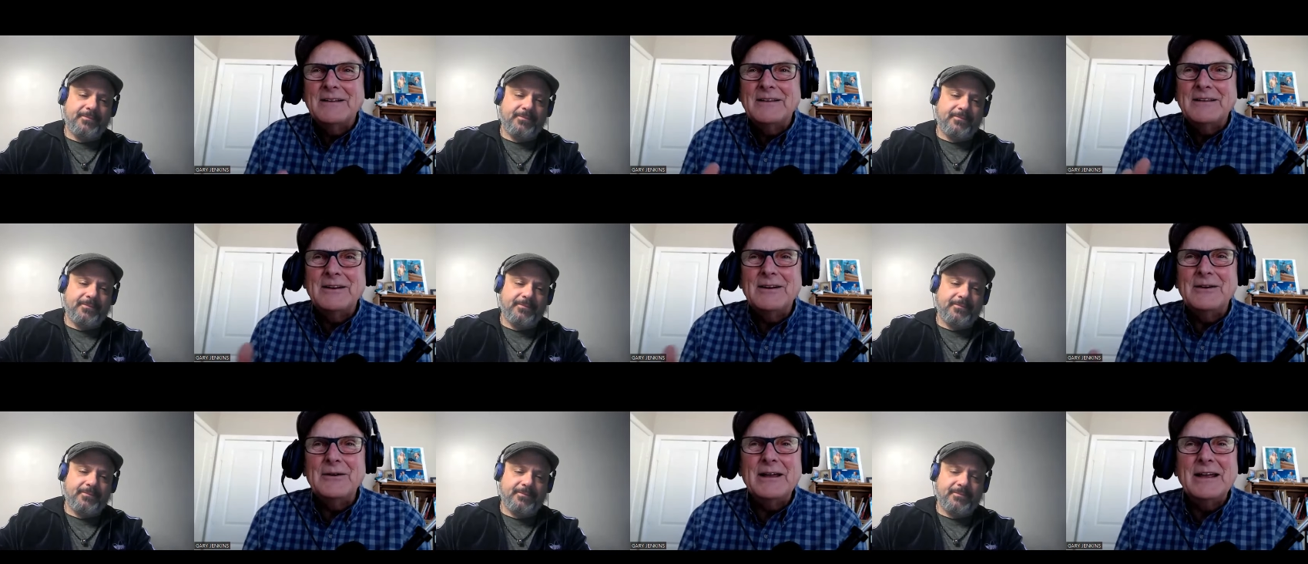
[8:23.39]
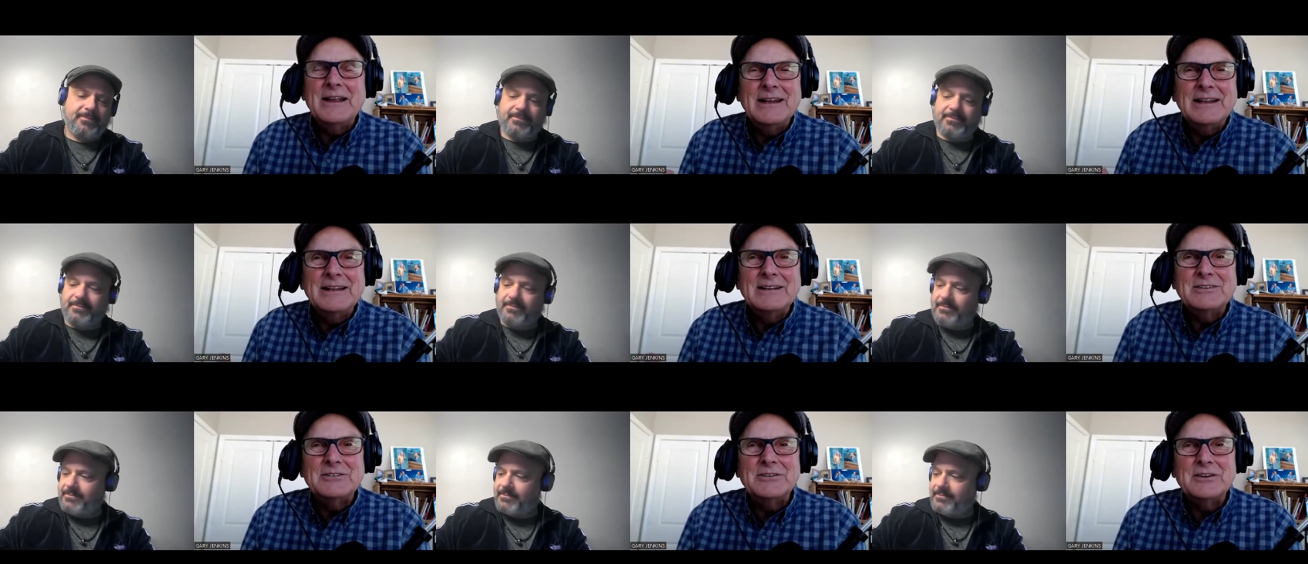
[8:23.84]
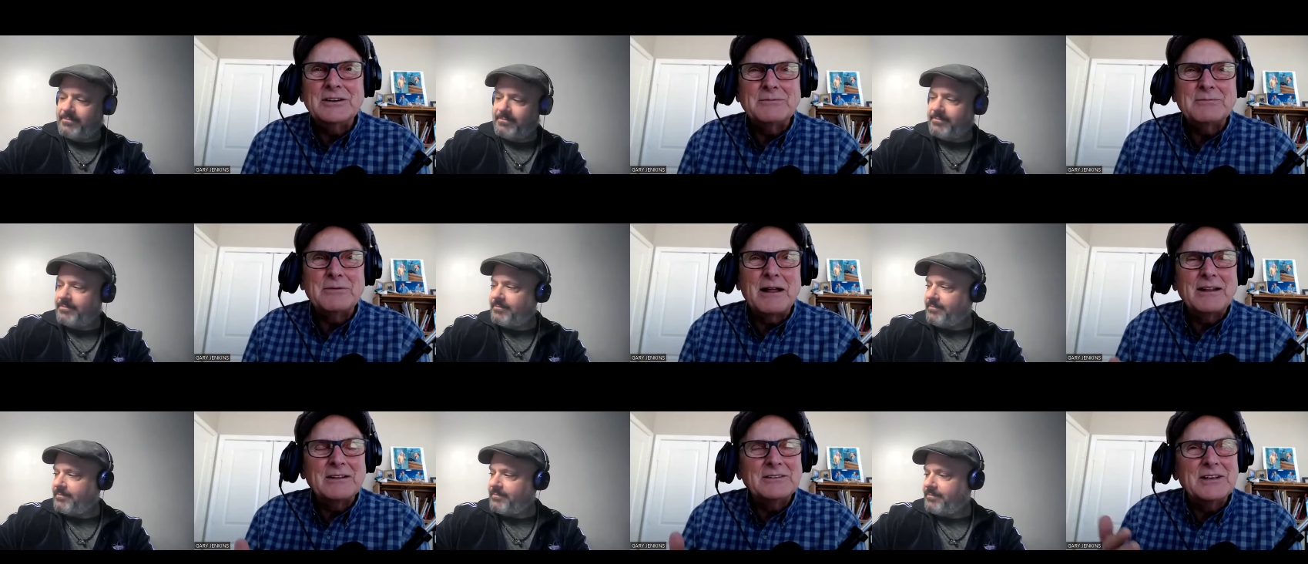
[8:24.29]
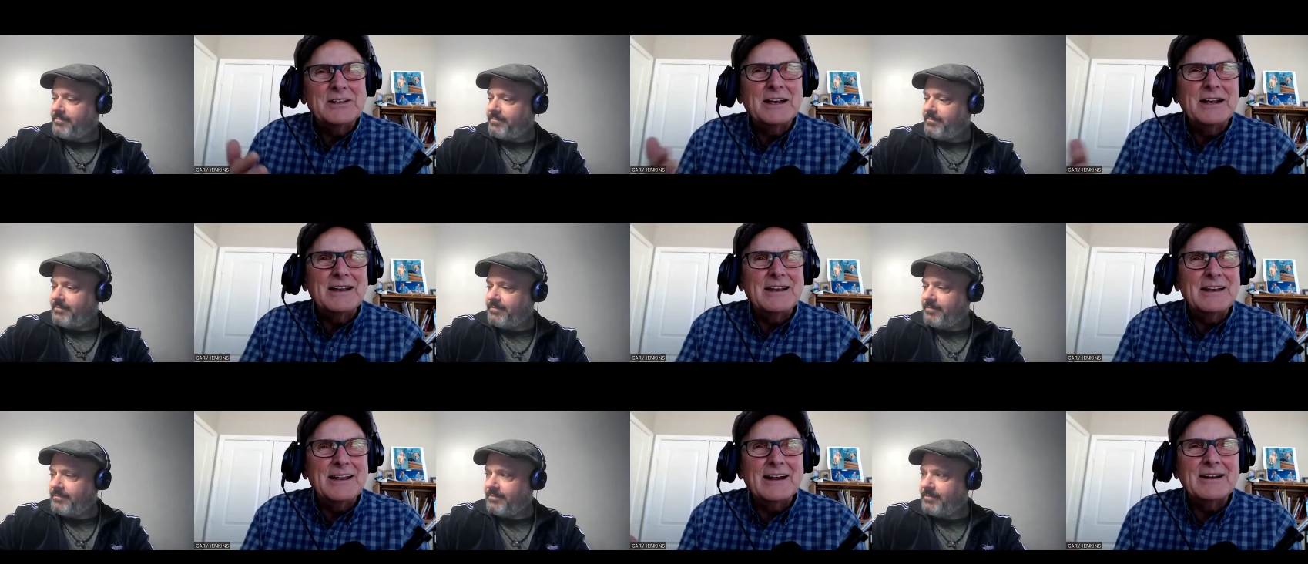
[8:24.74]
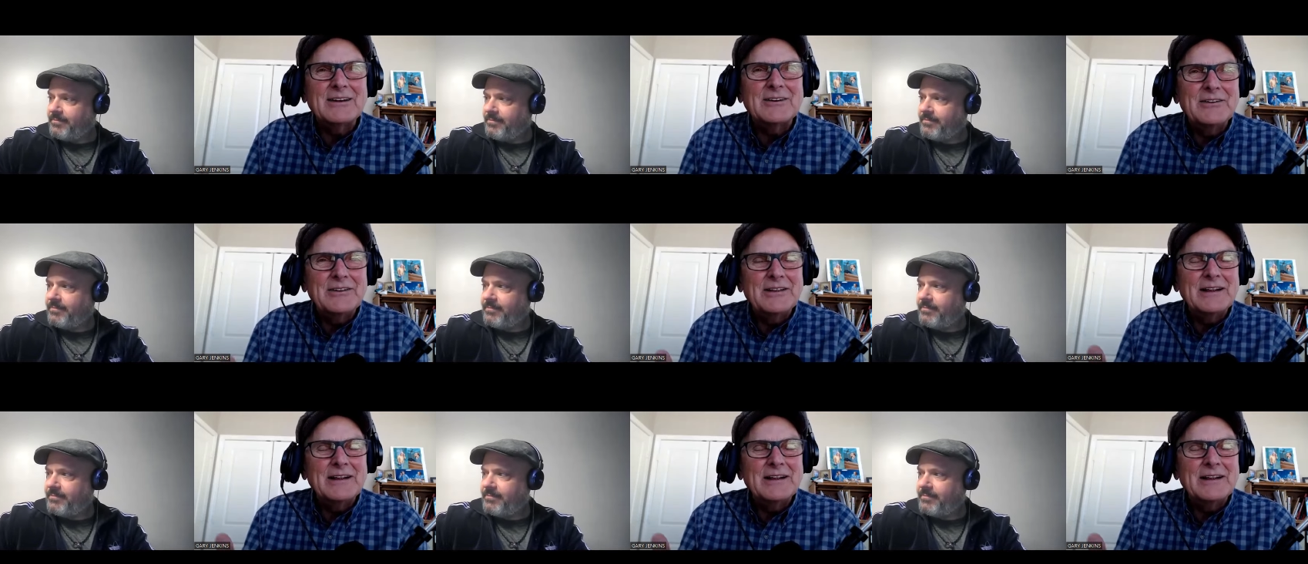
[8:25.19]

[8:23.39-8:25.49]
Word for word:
Speaker 1: an insurance policy collector,